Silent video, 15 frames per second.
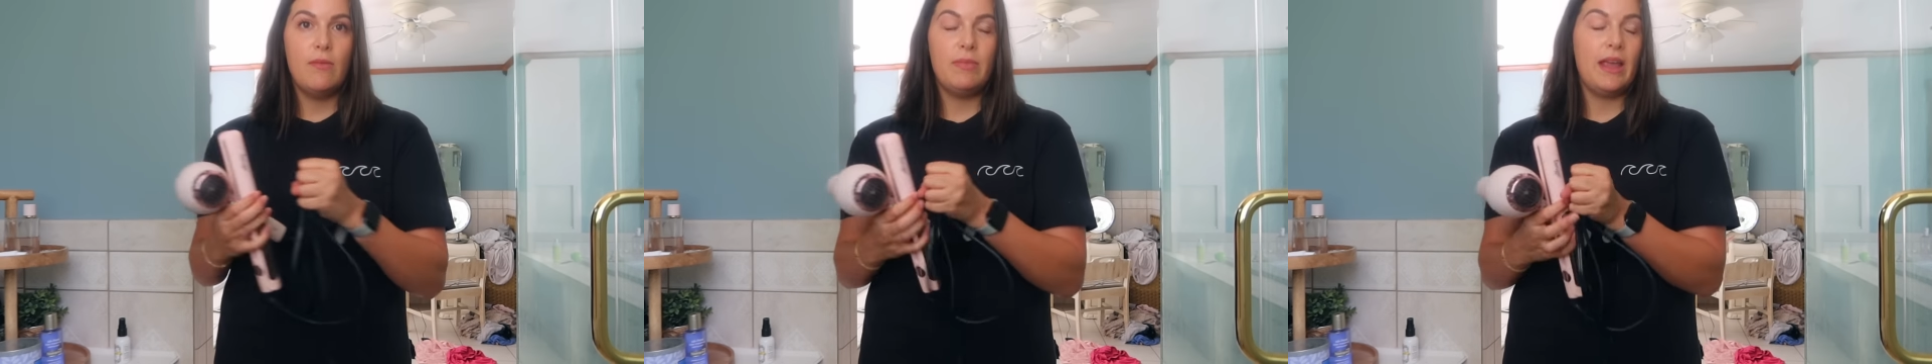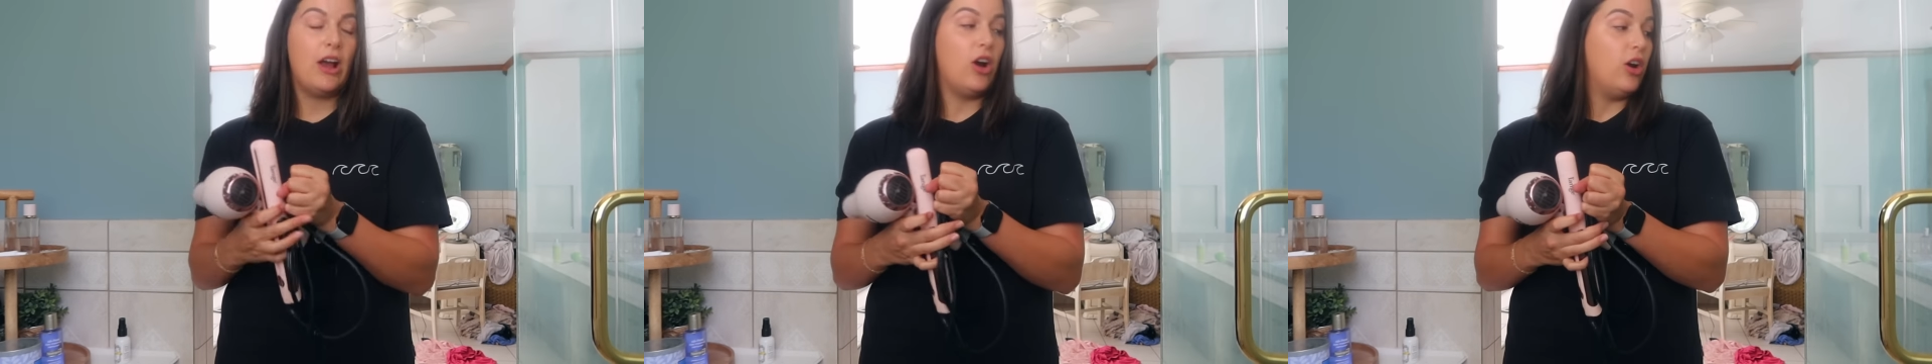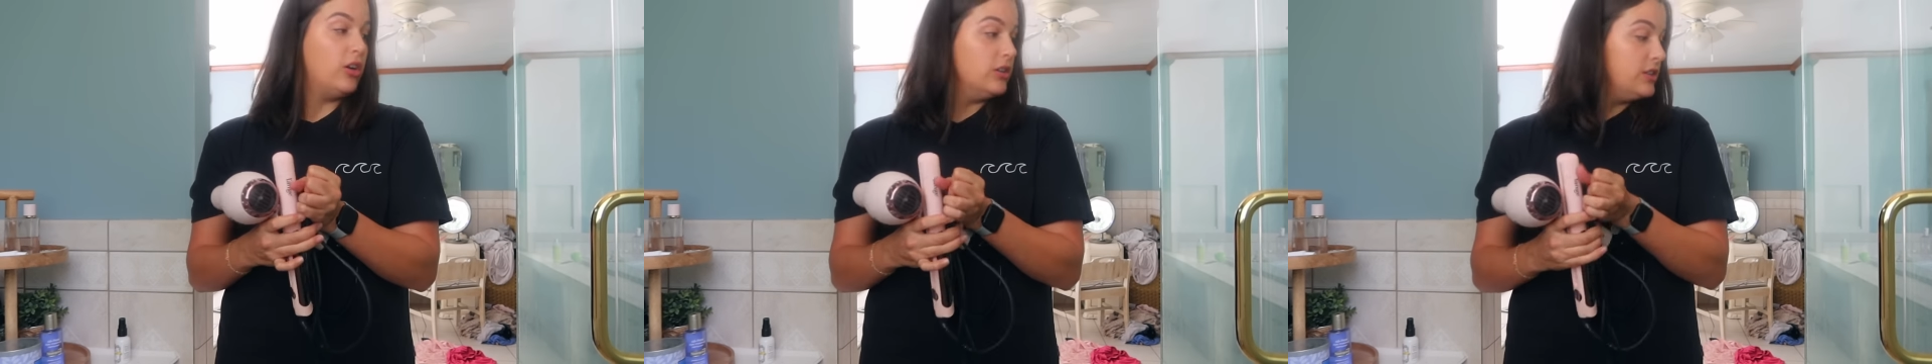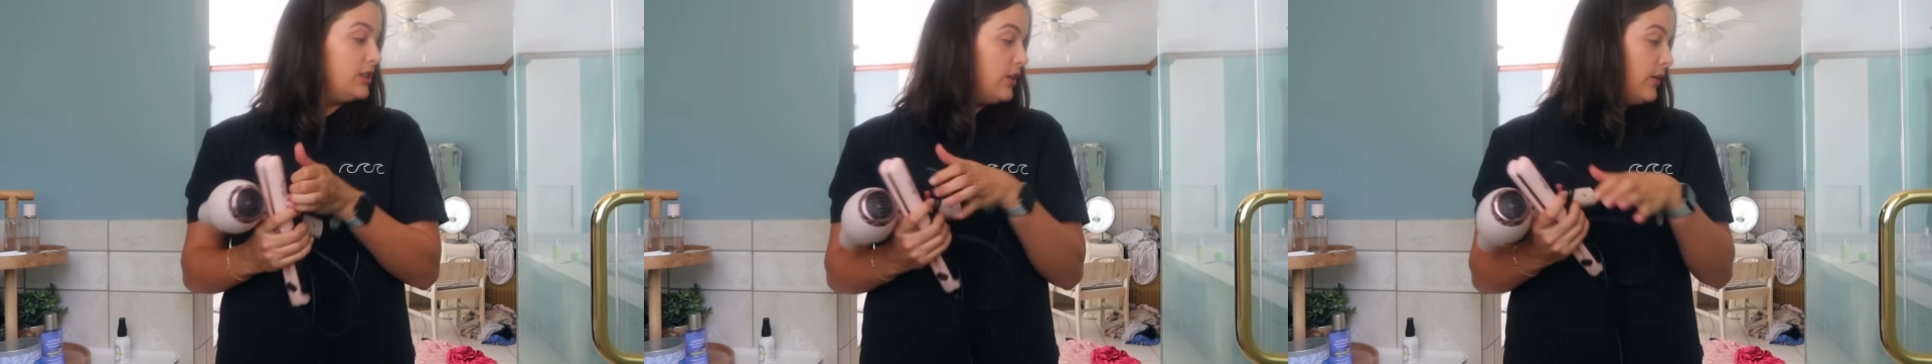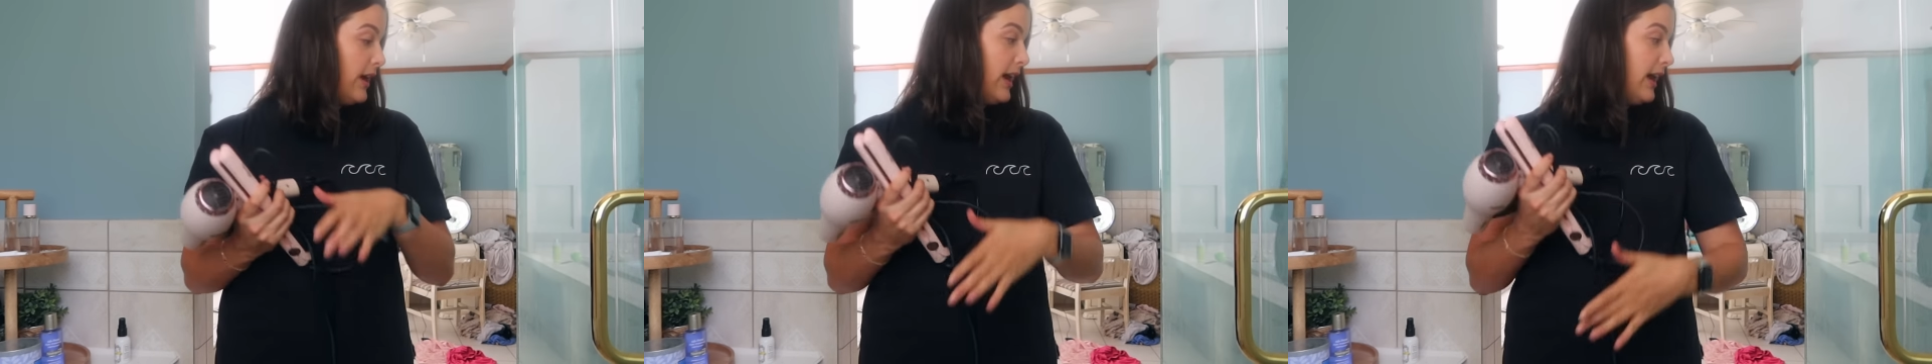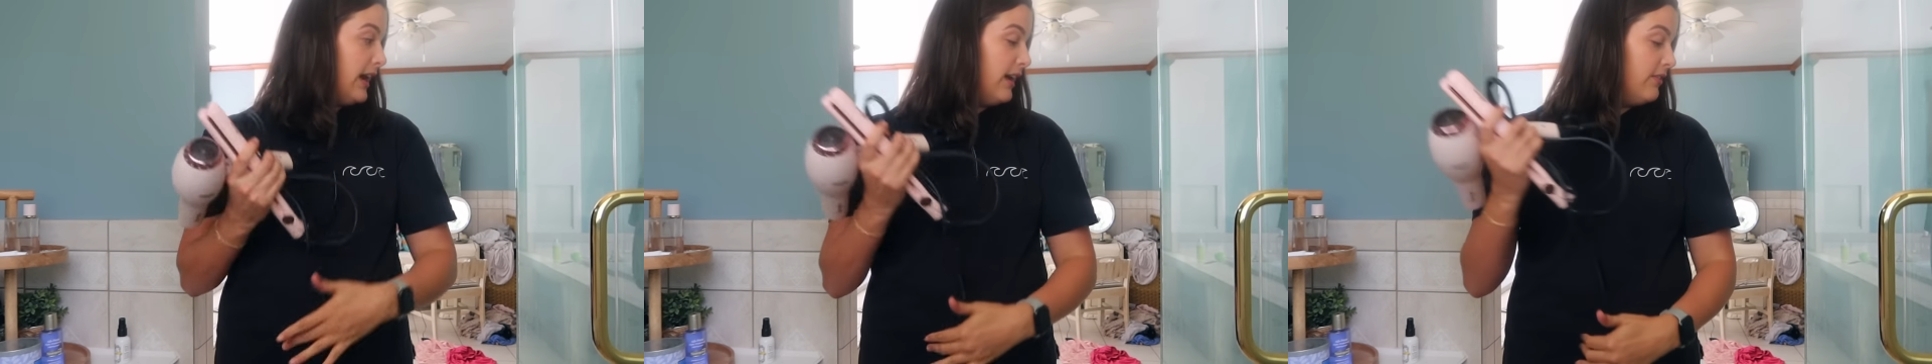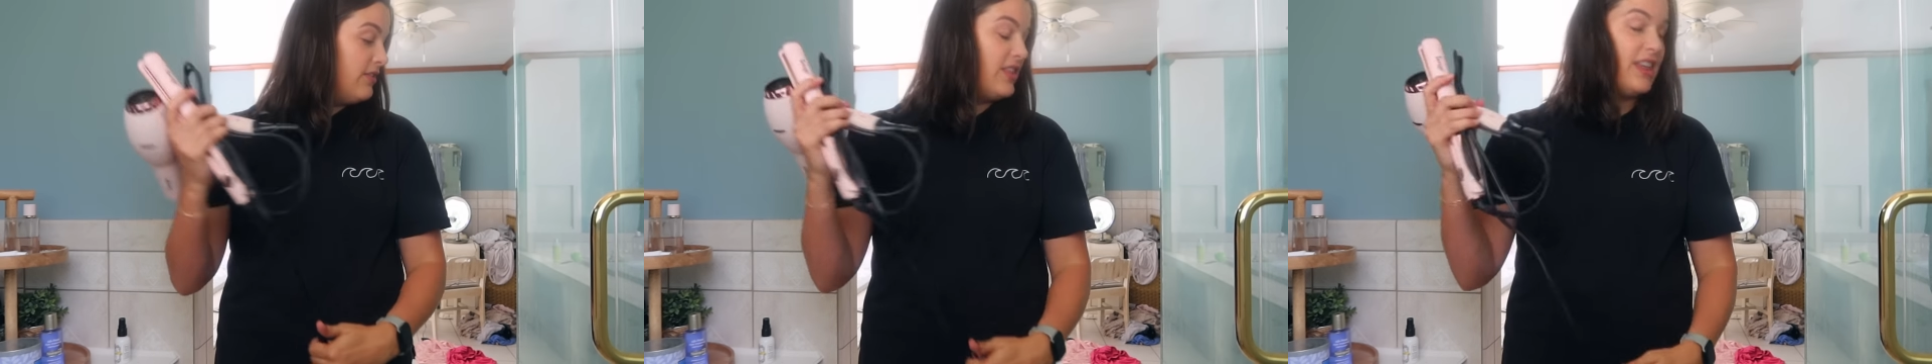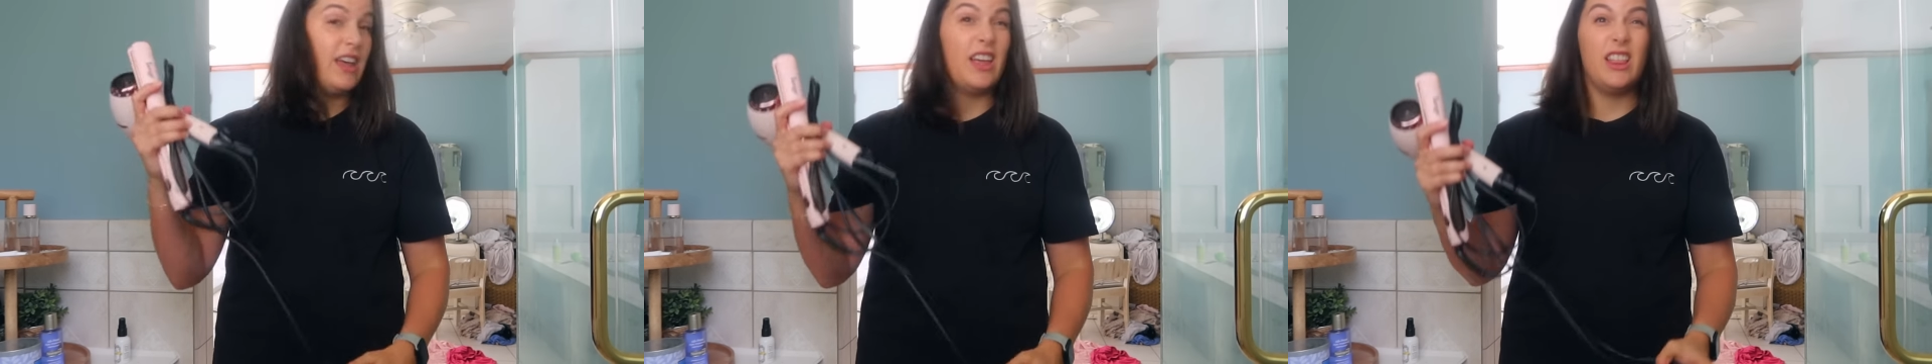They also
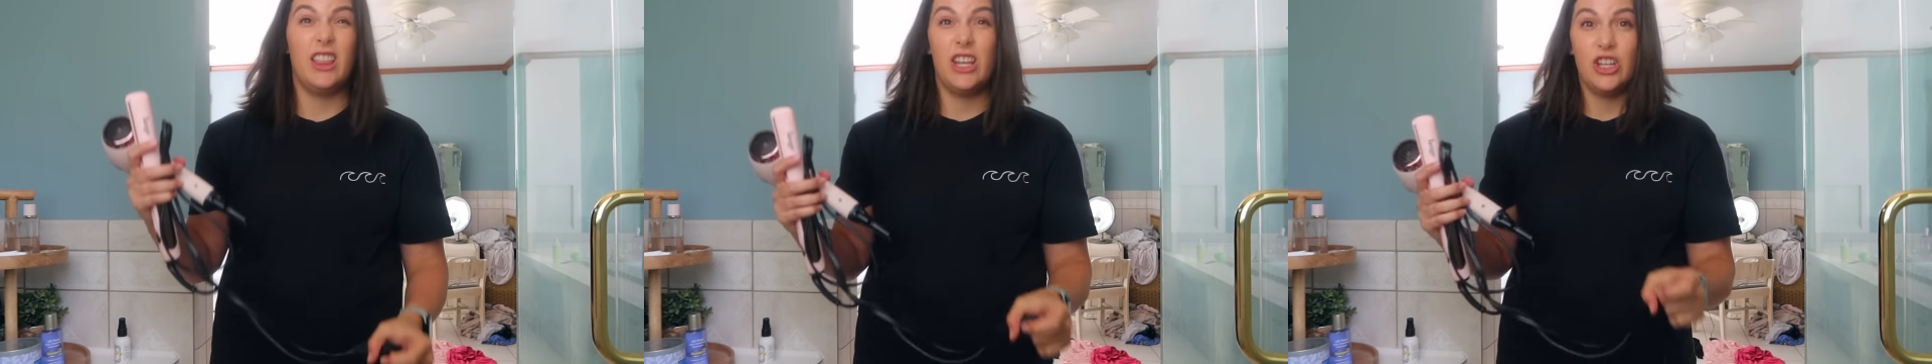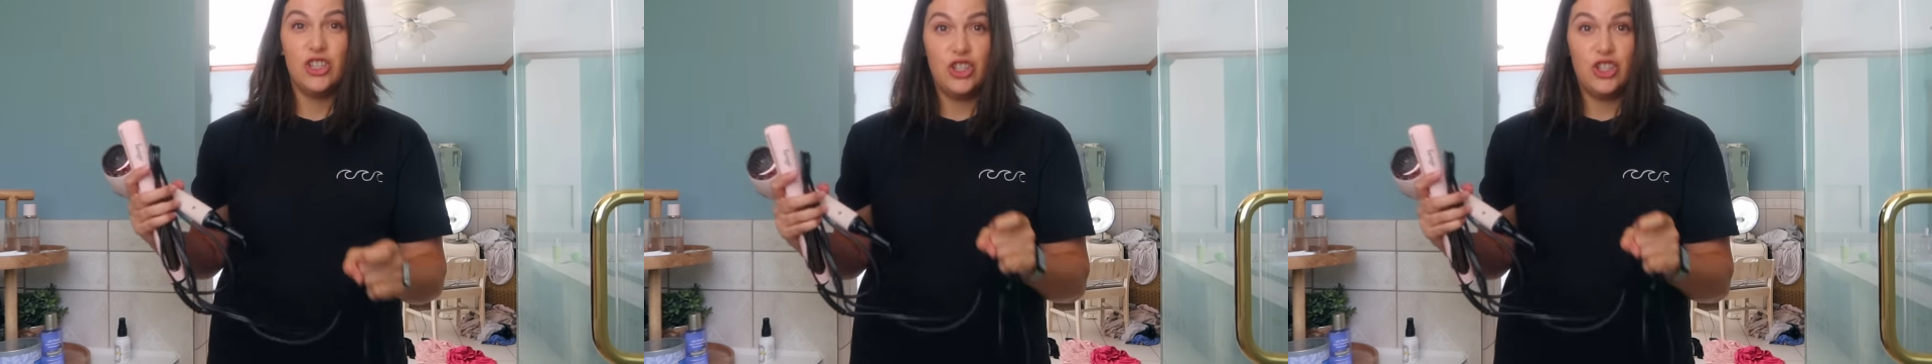have the Le